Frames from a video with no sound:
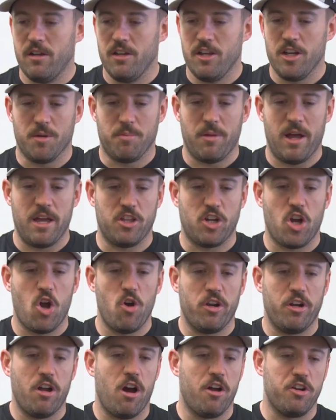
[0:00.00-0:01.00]
You can apply the
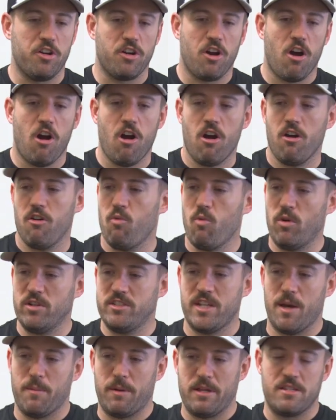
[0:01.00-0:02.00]
coating on your car one
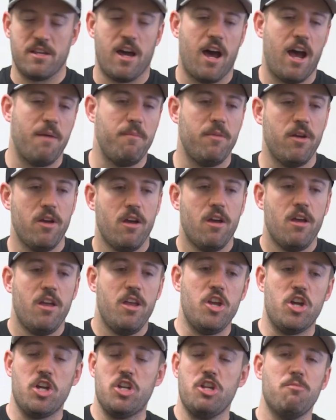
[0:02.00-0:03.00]
step at a time.
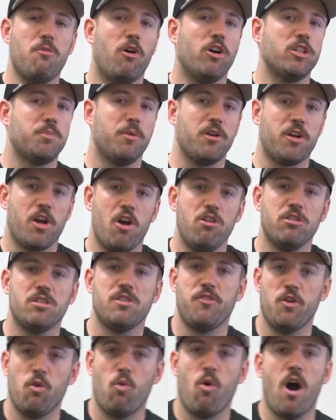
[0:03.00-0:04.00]
You could do multiple coats
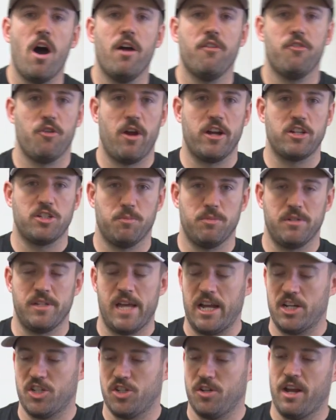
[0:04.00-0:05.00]
if you want for extra
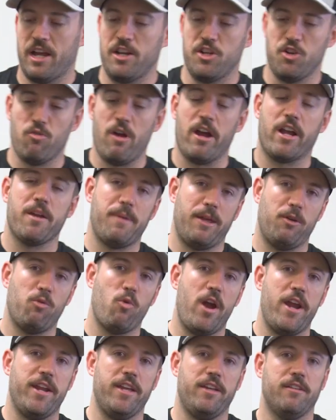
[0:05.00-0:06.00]
protection. I do recommend
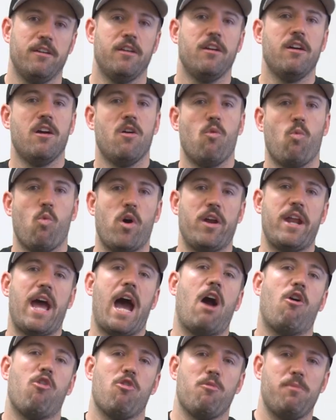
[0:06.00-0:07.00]
waiting 1
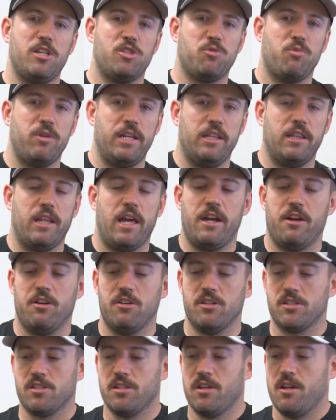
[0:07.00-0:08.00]
hour between
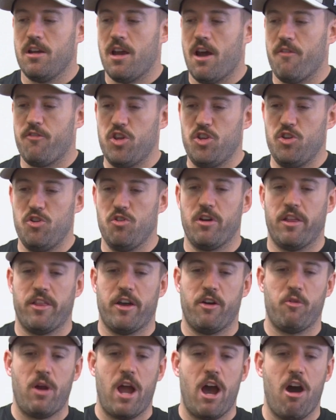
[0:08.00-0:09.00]
layers if you do go
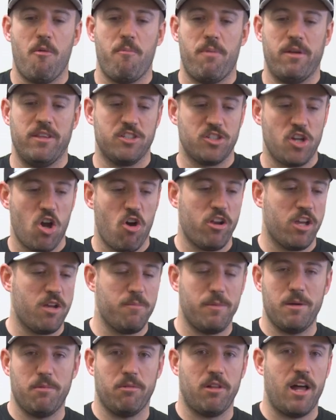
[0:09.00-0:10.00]
that route, but this coating can
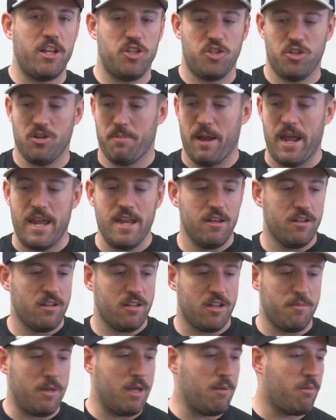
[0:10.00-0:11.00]
be applied to your paint,
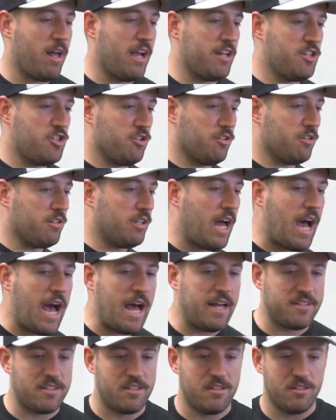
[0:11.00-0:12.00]
can be applied to your
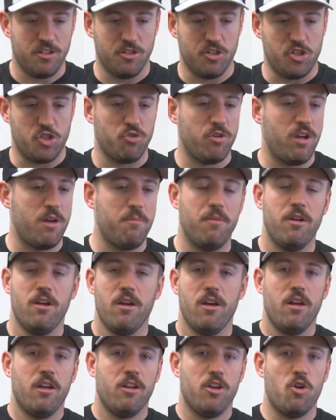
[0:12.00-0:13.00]
glass, your trim,
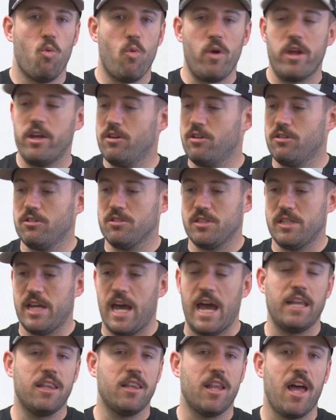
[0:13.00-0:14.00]
your wheels,
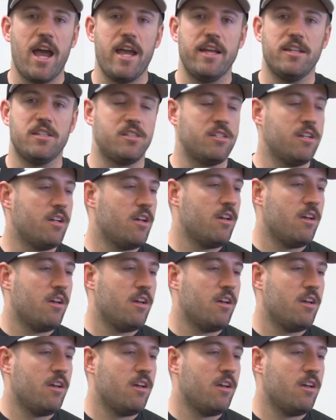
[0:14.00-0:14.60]
headlights,